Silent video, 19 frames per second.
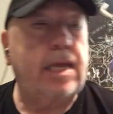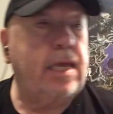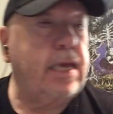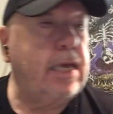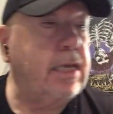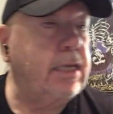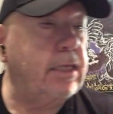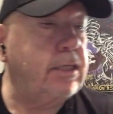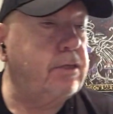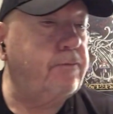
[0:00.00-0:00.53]

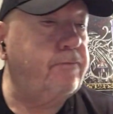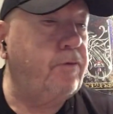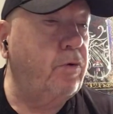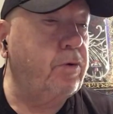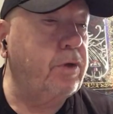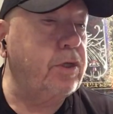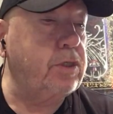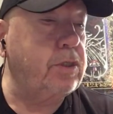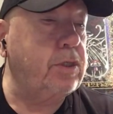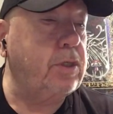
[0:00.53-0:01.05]
is
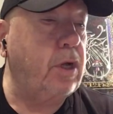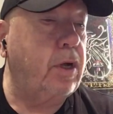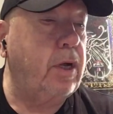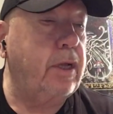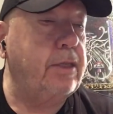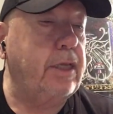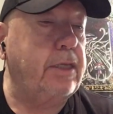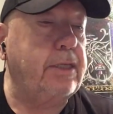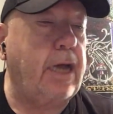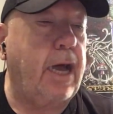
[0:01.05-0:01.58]
focused
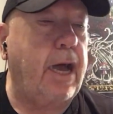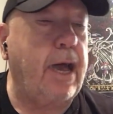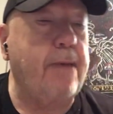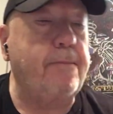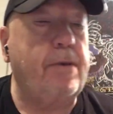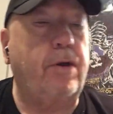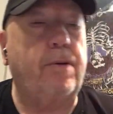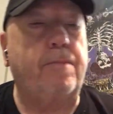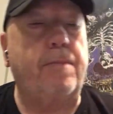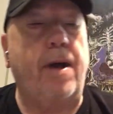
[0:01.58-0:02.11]
on the Time
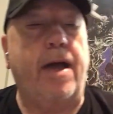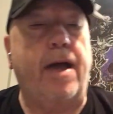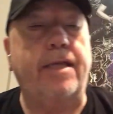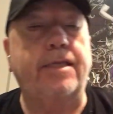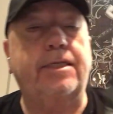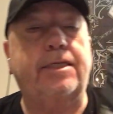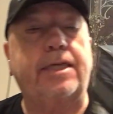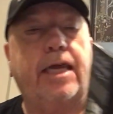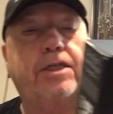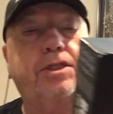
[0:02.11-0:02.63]
Out of
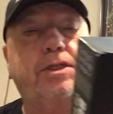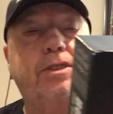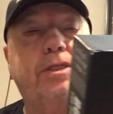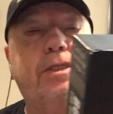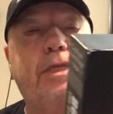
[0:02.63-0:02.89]
Mind sessions,